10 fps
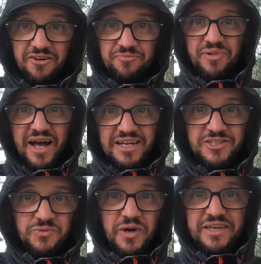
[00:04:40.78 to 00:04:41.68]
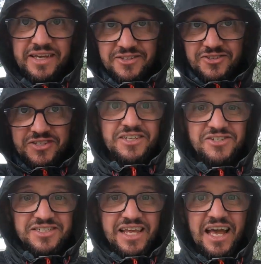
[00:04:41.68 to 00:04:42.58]
of places where you can cinch
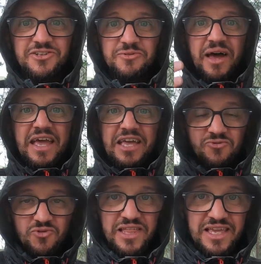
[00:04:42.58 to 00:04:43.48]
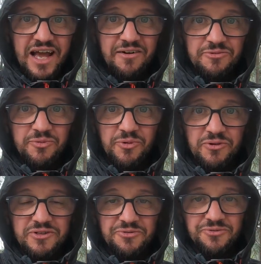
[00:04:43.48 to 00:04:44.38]
it down to make it really comfortable
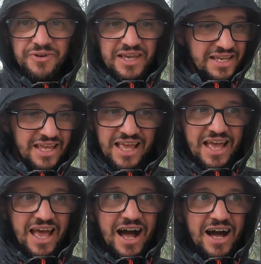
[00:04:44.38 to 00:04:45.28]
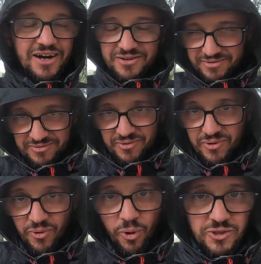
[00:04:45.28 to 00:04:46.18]
to fit.
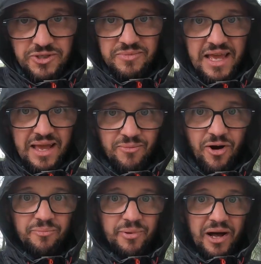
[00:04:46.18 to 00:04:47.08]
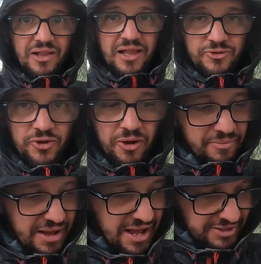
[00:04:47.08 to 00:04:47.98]
Awesome there, Montbell, top
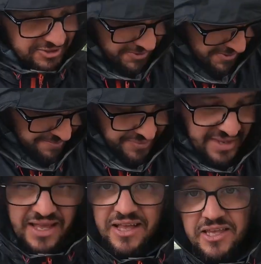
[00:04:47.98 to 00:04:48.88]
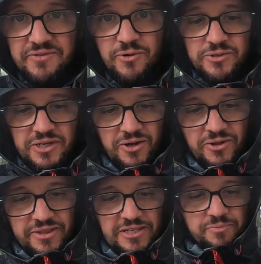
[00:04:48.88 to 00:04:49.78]
marks. You've also
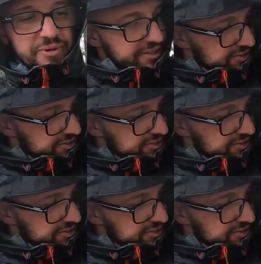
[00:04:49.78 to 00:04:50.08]
got these pit